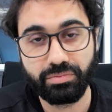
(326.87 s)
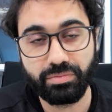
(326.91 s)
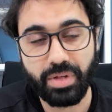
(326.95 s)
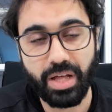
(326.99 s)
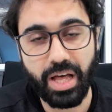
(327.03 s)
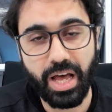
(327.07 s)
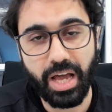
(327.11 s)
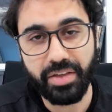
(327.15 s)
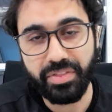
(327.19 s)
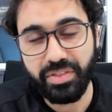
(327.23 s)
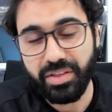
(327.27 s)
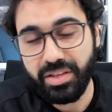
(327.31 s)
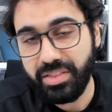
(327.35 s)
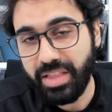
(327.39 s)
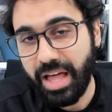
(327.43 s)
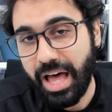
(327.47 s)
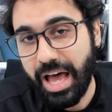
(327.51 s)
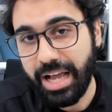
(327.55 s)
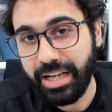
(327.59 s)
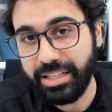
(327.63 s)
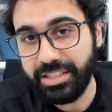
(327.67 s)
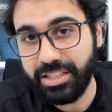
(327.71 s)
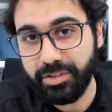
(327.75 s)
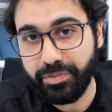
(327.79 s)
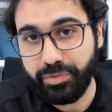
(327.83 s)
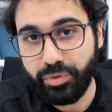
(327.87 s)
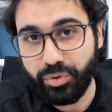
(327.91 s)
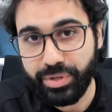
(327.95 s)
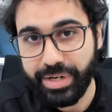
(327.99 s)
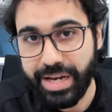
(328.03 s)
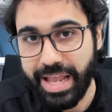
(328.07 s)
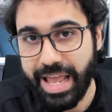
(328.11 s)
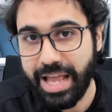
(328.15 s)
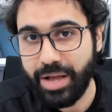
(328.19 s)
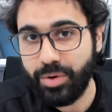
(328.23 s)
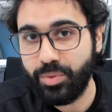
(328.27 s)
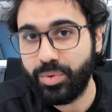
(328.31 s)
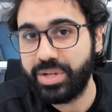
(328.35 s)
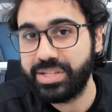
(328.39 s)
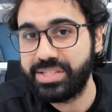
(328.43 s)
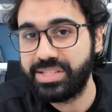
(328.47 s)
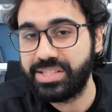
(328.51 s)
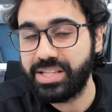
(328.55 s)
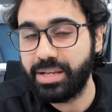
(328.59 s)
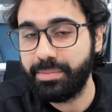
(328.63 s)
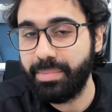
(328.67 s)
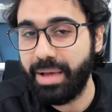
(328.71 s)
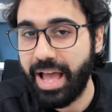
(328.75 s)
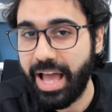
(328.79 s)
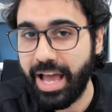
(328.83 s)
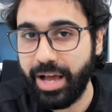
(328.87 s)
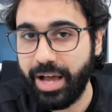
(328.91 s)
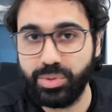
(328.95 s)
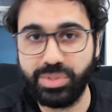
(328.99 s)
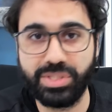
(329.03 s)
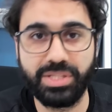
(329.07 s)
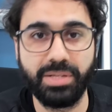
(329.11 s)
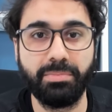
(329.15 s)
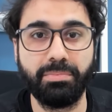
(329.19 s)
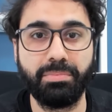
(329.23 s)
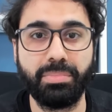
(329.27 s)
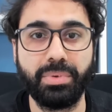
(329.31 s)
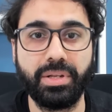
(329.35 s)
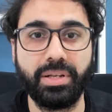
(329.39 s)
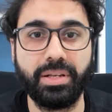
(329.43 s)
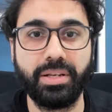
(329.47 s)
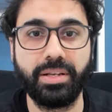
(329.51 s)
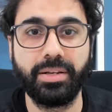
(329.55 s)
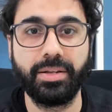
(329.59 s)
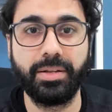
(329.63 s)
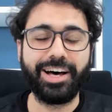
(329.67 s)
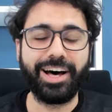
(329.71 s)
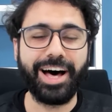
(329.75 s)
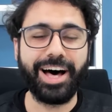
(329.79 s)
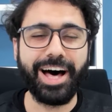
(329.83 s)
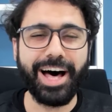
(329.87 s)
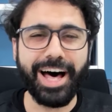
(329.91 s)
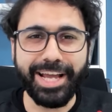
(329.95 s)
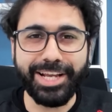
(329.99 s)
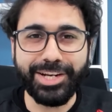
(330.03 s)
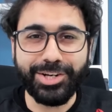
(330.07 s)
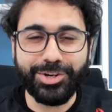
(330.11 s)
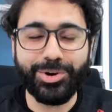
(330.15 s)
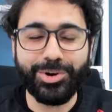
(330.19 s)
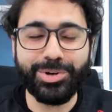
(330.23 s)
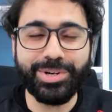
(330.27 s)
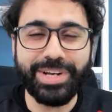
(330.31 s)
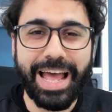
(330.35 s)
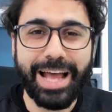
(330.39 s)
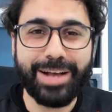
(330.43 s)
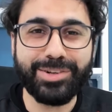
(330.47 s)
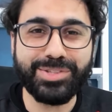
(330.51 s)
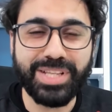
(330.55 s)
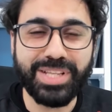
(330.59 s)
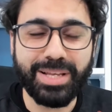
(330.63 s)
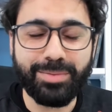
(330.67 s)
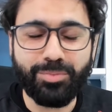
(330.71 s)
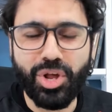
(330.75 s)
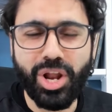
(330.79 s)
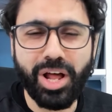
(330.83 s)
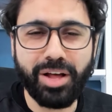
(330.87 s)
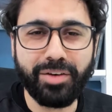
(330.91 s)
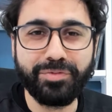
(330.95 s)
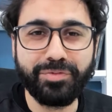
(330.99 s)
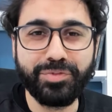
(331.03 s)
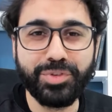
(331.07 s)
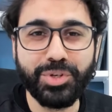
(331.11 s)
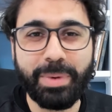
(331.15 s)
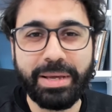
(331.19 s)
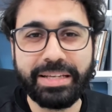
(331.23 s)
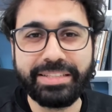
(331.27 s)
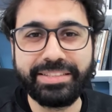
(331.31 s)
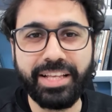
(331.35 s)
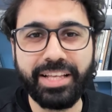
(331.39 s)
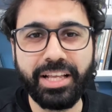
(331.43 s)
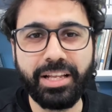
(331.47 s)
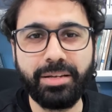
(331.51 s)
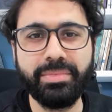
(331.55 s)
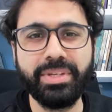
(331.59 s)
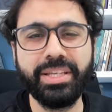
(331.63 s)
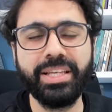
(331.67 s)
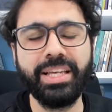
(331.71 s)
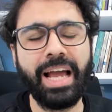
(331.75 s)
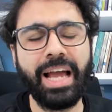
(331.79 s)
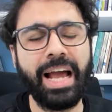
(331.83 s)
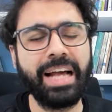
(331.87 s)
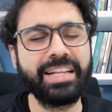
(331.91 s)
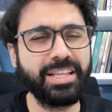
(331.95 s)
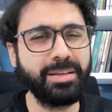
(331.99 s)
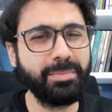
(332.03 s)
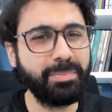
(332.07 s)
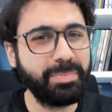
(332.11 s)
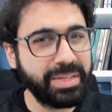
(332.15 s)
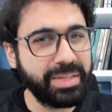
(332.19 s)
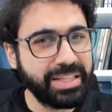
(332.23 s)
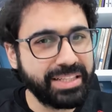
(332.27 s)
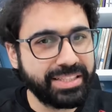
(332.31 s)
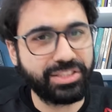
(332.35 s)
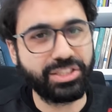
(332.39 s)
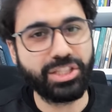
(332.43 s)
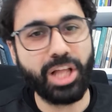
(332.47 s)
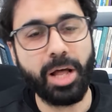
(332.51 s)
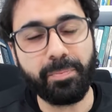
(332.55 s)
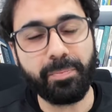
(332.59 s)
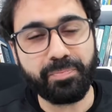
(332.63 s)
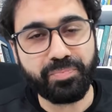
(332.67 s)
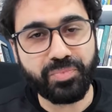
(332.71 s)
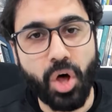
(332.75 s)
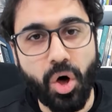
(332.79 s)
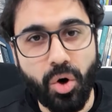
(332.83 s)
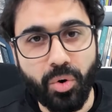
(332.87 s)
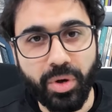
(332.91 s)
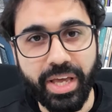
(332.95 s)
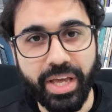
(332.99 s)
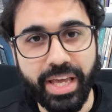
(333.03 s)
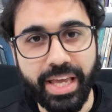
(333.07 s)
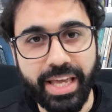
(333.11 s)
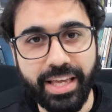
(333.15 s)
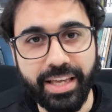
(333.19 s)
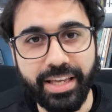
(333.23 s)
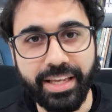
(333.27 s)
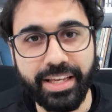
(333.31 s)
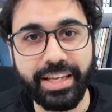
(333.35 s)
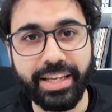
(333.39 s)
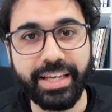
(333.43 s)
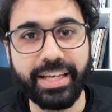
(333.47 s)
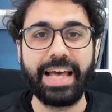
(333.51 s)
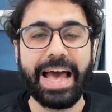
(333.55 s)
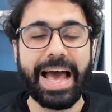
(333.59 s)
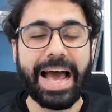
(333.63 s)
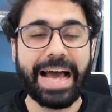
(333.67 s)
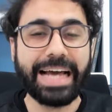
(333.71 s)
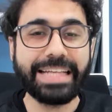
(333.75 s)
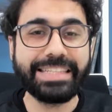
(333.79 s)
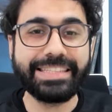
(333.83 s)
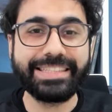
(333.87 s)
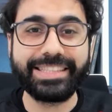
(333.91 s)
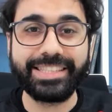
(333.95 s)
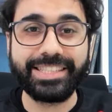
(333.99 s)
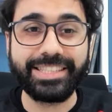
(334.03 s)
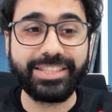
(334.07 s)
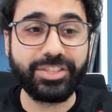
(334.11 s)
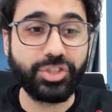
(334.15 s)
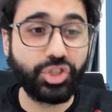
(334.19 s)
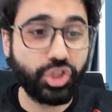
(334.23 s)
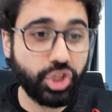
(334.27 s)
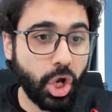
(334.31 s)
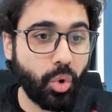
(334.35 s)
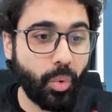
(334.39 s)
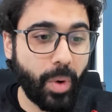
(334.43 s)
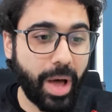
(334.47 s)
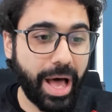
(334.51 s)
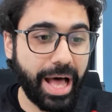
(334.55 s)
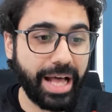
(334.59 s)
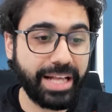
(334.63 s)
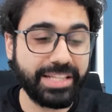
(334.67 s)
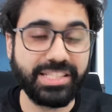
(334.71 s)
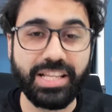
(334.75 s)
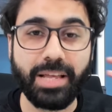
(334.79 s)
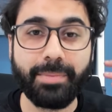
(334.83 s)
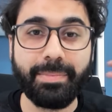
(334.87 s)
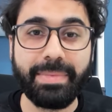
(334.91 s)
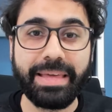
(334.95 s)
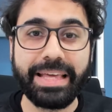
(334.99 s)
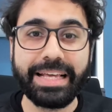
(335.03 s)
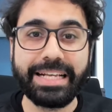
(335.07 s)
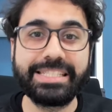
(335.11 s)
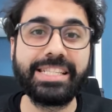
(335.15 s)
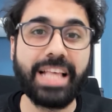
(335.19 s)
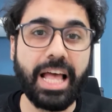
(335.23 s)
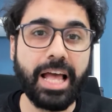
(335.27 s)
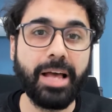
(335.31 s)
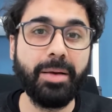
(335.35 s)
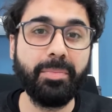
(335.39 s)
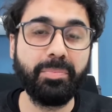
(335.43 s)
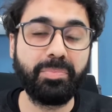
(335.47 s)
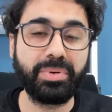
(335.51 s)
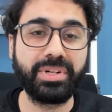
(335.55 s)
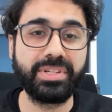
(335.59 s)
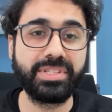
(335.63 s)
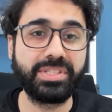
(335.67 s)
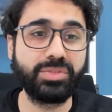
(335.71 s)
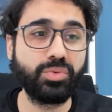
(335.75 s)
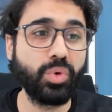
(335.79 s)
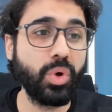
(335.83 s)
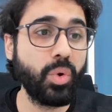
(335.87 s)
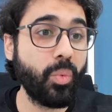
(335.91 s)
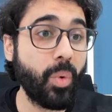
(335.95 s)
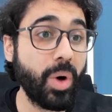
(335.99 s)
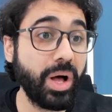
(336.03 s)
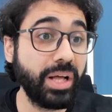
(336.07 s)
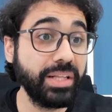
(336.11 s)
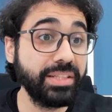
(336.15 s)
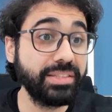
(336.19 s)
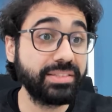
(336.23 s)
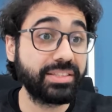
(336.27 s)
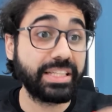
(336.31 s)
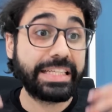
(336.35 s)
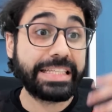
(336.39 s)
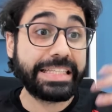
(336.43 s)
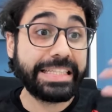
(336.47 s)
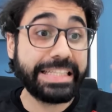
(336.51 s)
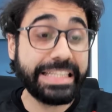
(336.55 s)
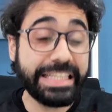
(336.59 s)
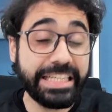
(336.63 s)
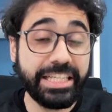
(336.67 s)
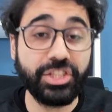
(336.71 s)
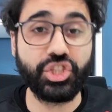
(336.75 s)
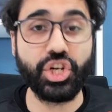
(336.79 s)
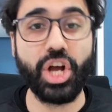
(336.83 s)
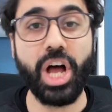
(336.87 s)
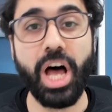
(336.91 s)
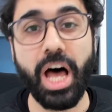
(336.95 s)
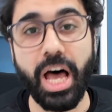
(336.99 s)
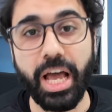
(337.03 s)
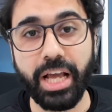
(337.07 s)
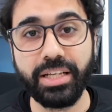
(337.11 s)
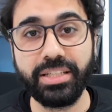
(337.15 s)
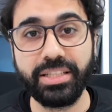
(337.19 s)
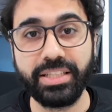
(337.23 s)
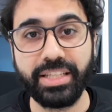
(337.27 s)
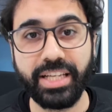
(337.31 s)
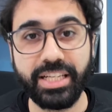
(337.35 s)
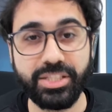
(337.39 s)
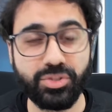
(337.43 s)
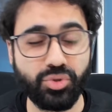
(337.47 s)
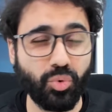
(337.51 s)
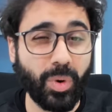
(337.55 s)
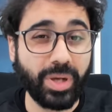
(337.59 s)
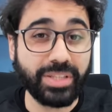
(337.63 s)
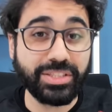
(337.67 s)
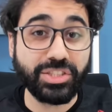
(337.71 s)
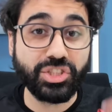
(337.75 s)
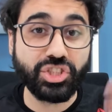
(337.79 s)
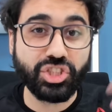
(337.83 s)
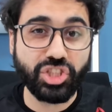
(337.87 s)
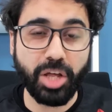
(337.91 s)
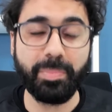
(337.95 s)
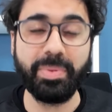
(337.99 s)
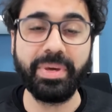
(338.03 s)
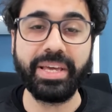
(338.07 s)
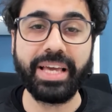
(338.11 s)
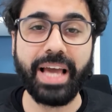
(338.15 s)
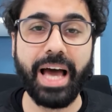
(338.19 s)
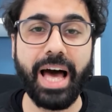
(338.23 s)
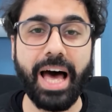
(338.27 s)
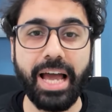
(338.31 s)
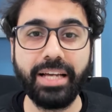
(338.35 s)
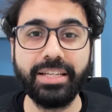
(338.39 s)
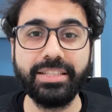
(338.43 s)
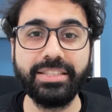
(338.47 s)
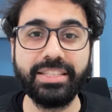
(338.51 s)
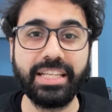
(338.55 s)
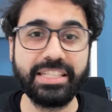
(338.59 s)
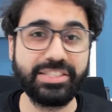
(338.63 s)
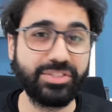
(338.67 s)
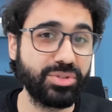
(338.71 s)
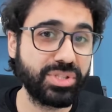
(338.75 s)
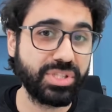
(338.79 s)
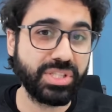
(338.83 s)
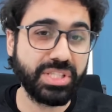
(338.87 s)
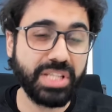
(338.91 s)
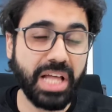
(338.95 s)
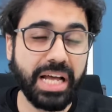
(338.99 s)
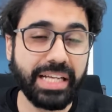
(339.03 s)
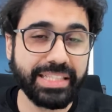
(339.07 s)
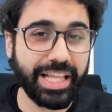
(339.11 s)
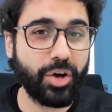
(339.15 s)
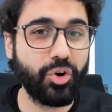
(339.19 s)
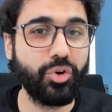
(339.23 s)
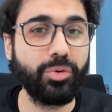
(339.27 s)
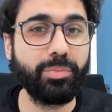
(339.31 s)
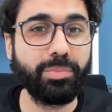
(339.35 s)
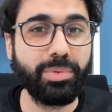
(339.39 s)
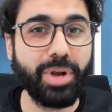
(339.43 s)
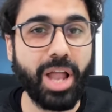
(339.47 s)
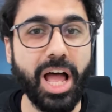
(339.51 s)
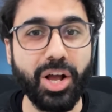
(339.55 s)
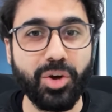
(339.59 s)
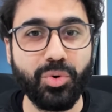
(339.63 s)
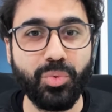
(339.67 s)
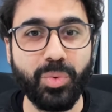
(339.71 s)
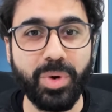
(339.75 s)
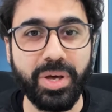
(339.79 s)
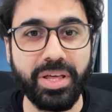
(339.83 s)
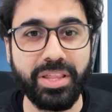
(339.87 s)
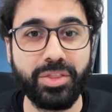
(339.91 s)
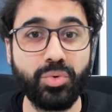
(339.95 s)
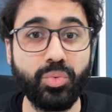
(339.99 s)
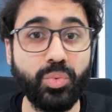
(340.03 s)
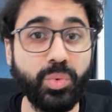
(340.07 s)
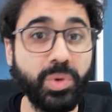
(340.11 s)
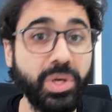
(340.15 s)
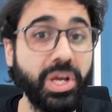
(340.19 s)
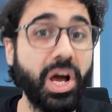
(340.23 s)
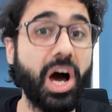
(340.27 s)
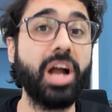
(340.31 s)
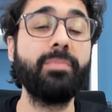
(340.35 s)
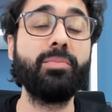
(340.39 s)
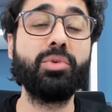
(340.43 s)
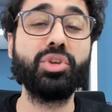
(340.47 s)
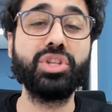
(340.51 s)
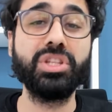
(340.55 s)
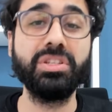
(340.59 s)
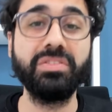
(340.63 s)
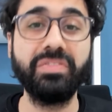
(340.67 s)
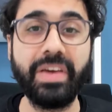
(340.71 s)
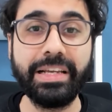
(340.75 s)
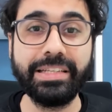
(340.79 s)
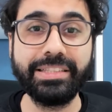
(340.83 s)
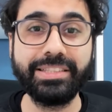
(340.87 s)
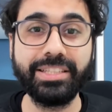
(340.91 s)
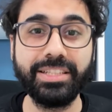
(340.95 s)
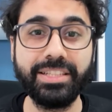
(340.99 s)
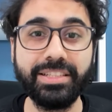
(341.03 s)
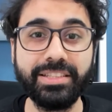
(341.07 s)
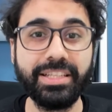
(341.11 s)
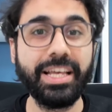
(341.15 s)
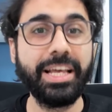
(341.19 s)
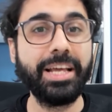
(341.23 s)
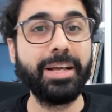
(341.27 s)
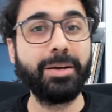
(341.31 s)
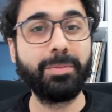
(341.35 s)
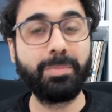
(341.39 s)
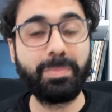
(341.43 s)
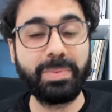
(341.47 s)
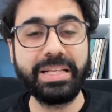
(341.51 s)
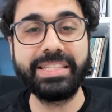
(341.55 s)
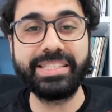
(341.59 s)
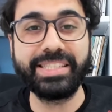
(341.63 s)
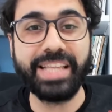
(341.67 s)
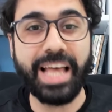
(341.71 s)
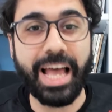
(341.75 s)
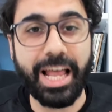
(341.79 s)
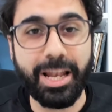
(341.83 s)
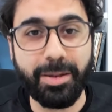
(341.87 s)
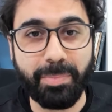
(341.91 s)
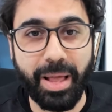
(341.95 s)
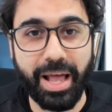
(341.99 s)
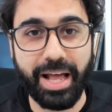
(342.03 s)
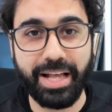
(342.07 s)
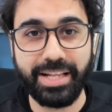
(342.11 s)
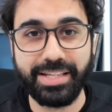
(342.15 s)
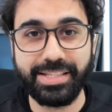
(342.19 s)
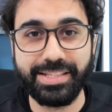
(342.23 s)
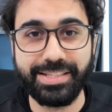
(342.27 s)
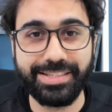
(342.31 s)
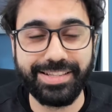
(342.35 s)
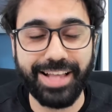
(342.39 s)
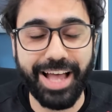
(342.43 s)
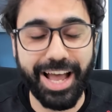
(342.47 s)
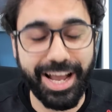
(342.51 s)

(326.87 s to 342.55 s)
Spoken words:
I think the idea for now is somehow simple. I know now some of you may tell me, Hassan, please stop talking and show us some examples. We want niche ideas. We want topic ideas to start our blog with. We are motivated. Please help us.